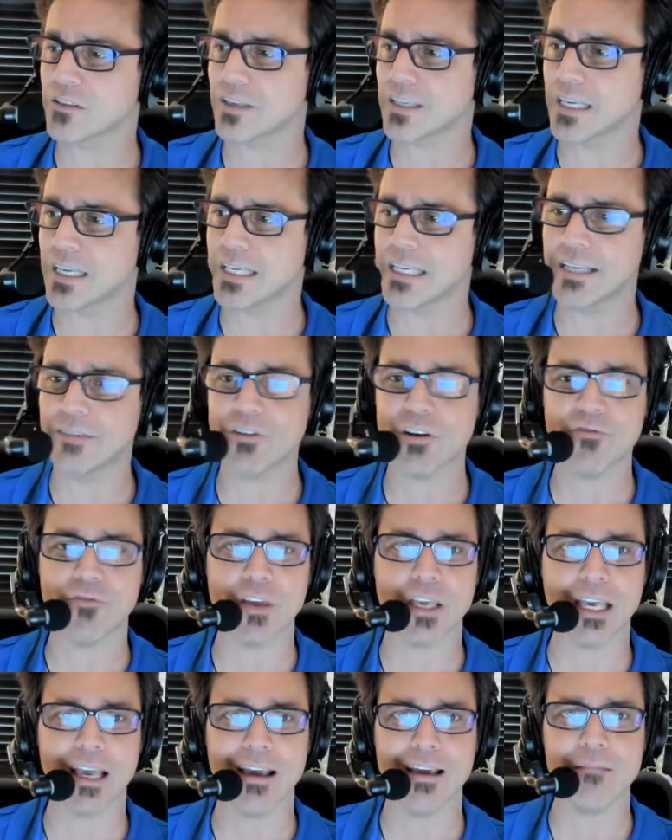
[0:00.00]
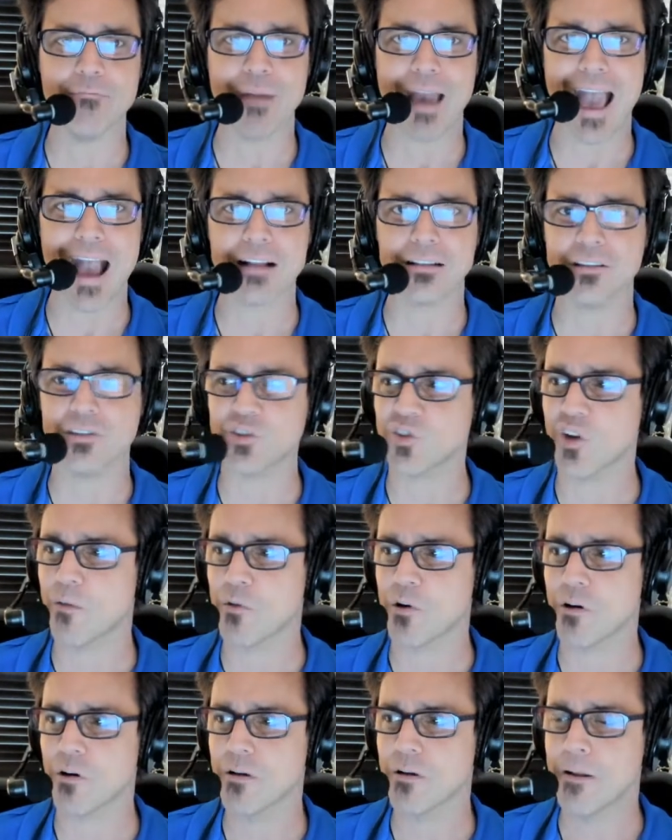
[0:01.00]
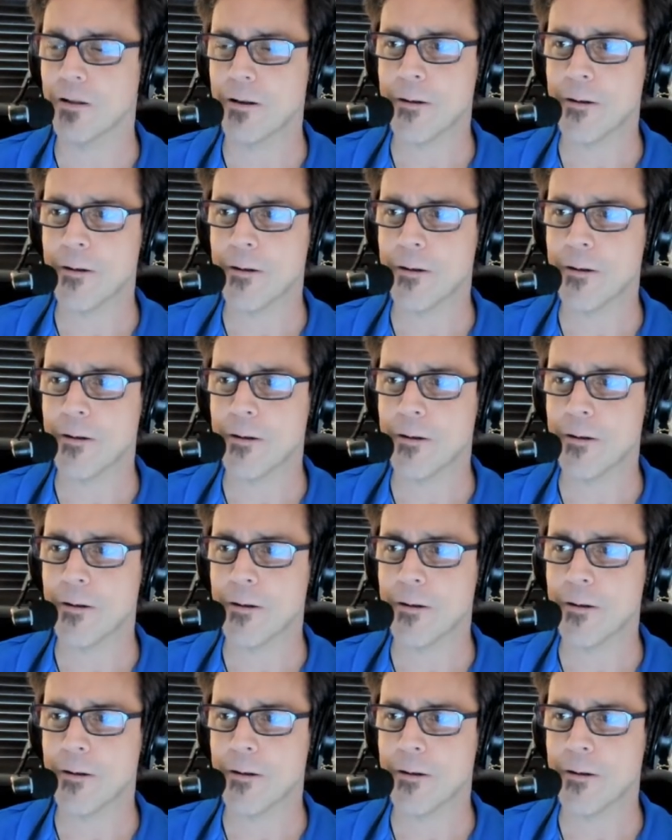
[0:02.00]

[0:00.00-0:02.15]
Like even if he came back this summer